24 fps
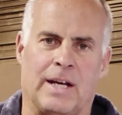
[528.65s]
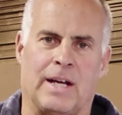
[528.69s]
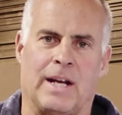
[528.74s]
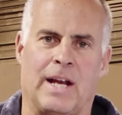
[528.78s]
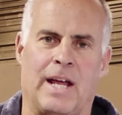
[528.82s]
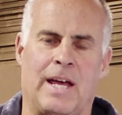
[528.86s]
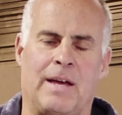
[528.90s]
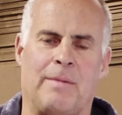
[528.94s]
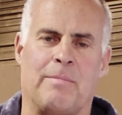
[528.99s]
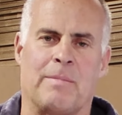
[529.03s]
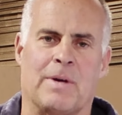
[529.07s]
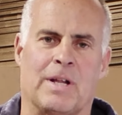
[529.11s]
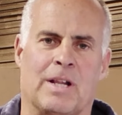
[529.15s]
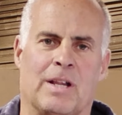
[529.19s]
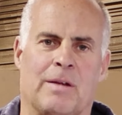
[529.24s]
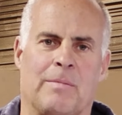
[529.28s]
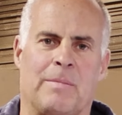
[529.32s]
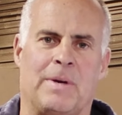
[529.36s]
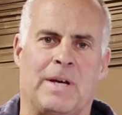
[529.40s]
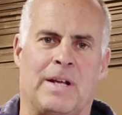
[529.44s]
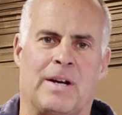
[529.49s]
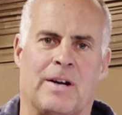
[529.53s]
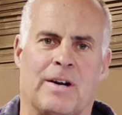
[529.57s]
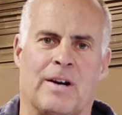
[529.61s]
an
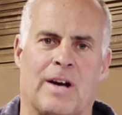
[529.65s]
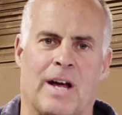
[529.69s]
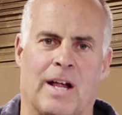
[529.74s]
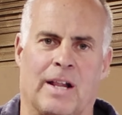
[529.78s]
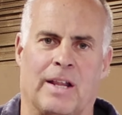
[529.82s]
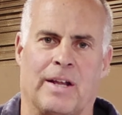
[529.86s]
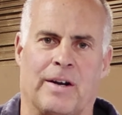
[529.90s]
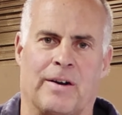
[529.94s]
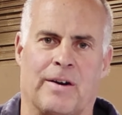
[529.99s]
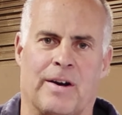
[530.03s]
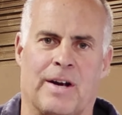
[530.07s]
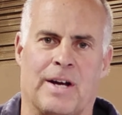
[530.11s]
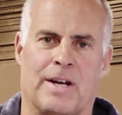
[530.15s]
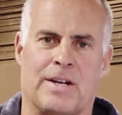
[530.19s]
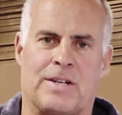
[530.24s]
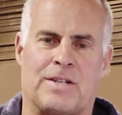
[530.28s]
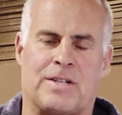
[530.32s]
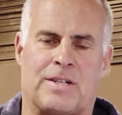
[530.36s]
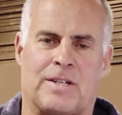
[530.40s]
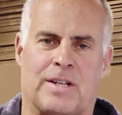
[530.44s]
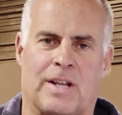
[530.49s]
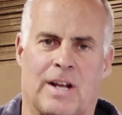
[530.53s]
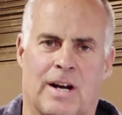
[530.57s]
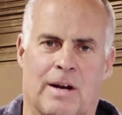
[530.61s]
8mm Allen wrench
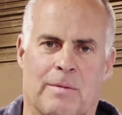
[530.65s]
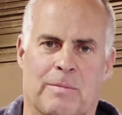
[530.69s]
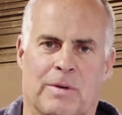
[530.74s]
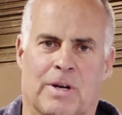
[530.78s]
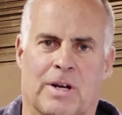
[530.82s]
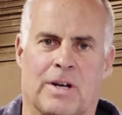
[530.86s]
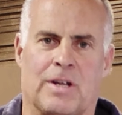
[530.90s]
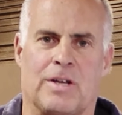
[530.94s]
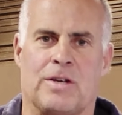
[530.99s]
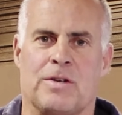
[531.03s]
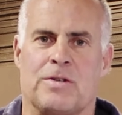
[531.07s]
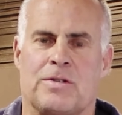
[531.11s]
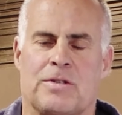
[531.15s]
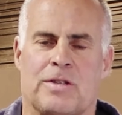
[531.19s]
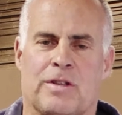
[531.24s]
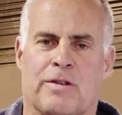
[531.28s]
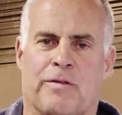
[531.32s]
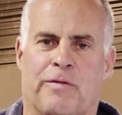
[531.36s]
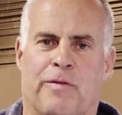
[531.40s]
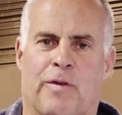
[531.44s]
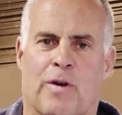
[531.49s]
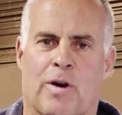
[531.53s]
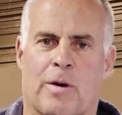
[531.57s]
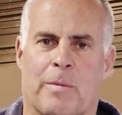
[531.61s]
that I'm going to use in
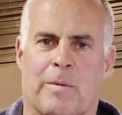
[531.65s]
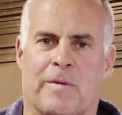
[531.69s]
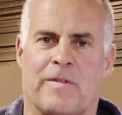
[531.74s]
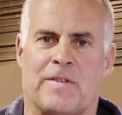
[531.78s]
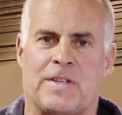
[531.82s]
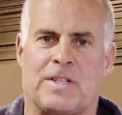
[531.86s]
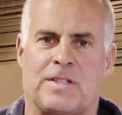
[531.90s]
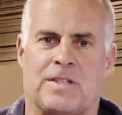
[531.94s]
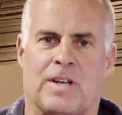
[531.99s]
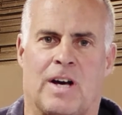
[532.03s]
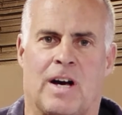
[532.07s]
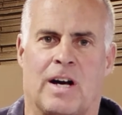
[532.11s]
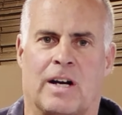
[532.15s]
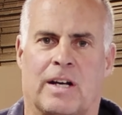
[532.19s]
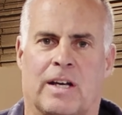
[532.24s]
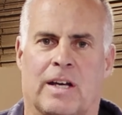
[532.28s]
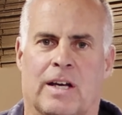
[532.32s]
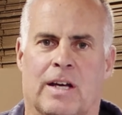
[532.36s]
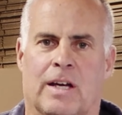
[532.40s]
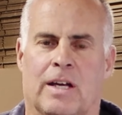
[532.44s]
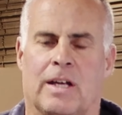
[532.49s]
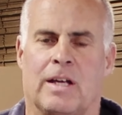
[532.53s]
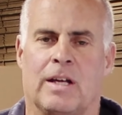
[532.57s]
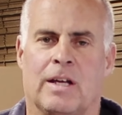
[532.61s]
the form of a
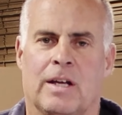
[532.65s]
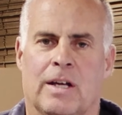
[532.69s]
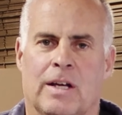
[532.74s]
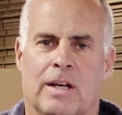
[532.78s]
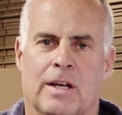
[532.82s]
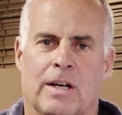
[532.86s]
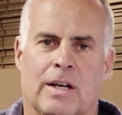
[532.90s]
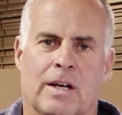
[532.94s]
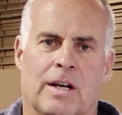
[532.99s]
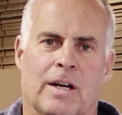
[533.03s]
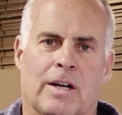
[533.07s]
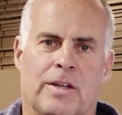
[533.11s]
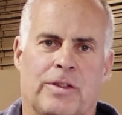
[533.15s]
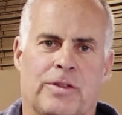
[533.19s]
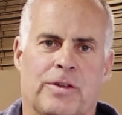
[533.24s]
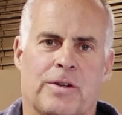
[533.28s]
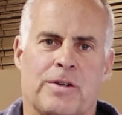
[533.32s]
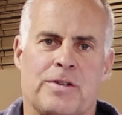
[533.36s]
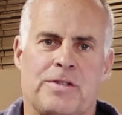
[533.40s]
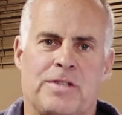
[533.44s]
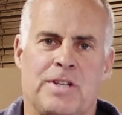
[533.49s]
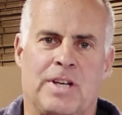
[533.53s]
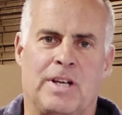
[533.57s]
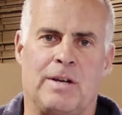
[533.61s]
socket, a
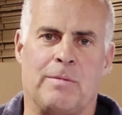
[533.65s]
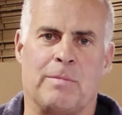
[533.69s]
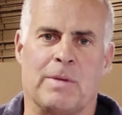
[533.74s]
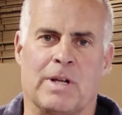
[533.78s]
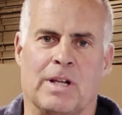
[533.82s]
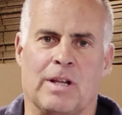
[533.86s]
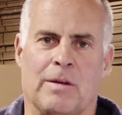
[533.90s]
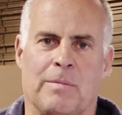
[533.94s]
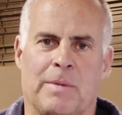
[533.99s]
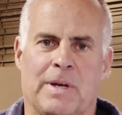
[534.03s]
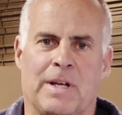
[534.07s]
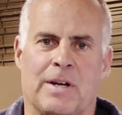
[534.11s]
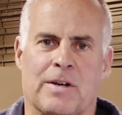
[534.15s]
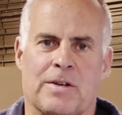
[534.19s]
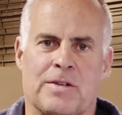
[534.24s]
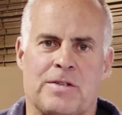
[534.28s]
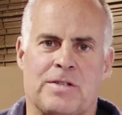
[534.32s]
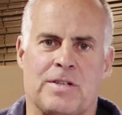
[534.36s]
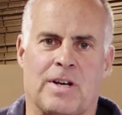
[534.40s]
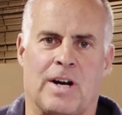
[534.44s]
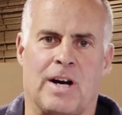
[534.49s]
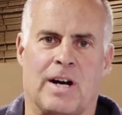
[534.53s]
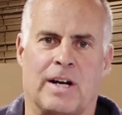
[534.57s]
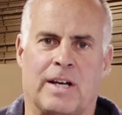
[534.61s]
13mm
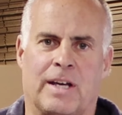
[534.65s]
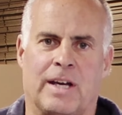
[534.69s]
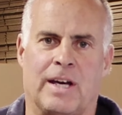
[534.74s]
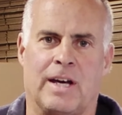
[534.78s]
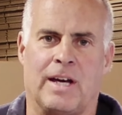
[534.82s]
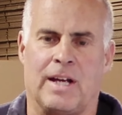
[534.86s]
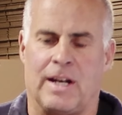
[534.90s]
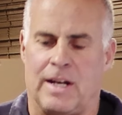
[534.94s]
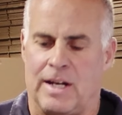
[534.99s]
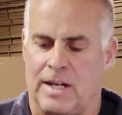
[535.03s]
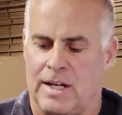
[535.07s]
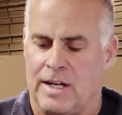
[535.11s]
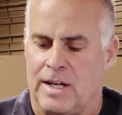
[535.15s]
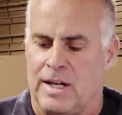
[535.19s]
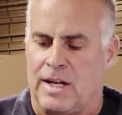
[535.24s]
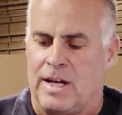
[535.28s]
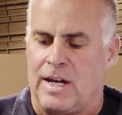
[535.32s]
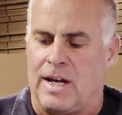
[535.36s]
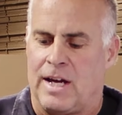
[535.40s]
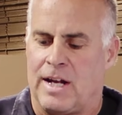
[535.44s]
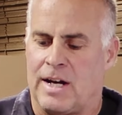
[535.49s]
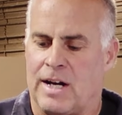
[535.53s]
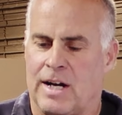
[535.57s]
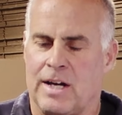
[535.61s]
socket,
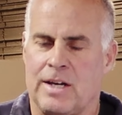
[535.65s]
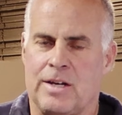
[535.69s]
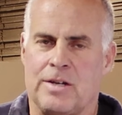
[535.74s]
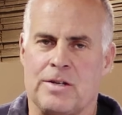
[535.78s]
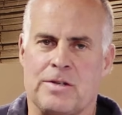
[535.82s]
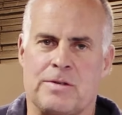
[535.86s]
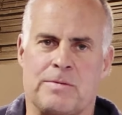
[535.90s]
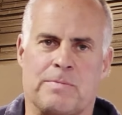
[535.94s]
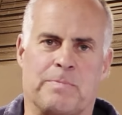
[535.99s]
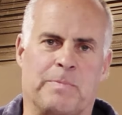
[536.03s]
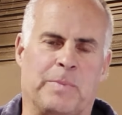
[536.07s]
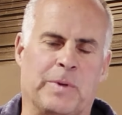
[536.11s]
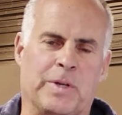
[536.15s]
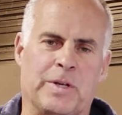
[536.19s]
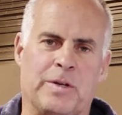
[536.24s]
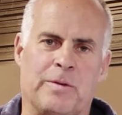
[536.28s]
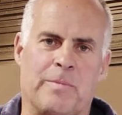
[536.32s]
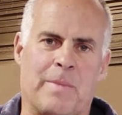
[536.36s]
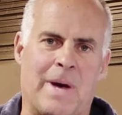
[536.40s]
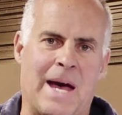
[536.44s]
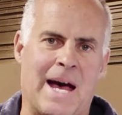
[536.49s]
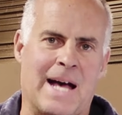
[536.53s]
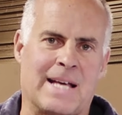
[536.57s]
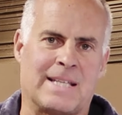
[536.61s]
and I use
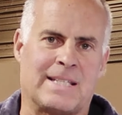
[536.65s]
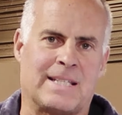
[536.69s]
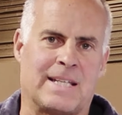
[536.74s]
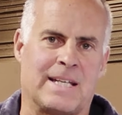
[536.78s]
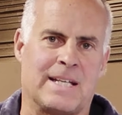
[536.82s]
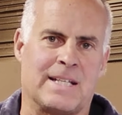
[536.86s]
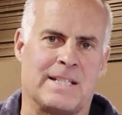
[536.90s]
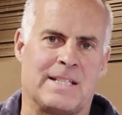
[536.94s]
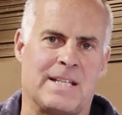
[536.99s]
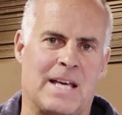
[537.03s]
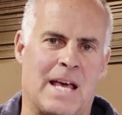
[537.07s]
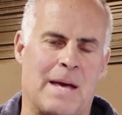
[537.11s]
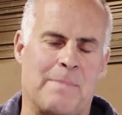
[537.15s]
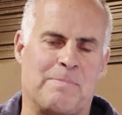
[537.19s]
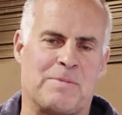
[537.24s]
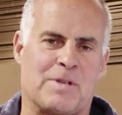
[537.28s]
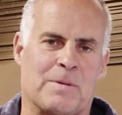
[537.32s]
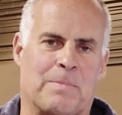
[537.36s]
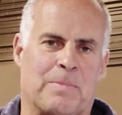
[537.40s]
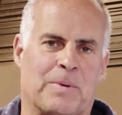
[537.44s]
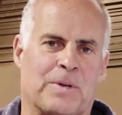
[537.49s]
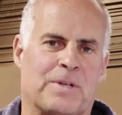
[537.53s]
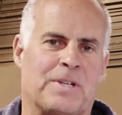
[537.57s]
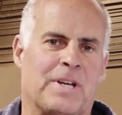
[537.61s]
blue masking tape
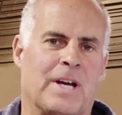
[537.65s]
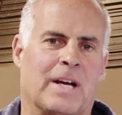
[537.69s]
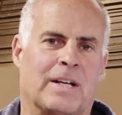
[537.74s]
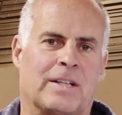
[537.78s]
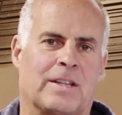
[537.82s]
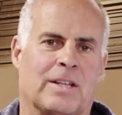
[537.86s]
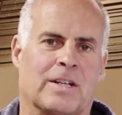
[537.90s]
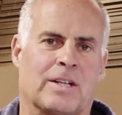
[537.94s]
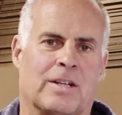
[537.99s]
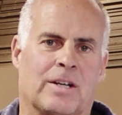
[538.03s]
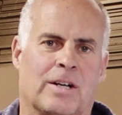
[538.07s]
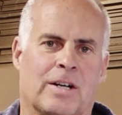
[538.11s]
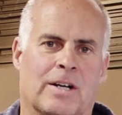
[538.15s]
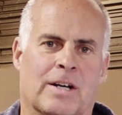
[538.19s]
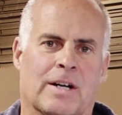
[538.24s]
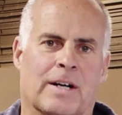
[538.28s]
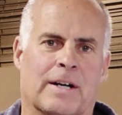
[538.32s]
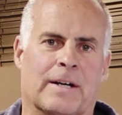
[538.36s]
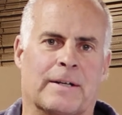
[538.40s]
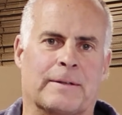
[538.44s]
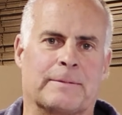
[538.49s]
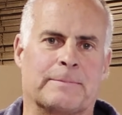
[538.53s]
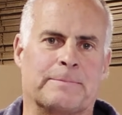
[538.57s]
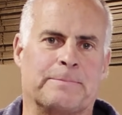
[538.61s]
to protect the
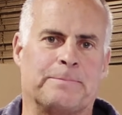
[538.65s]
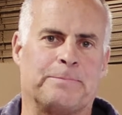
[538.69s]
car.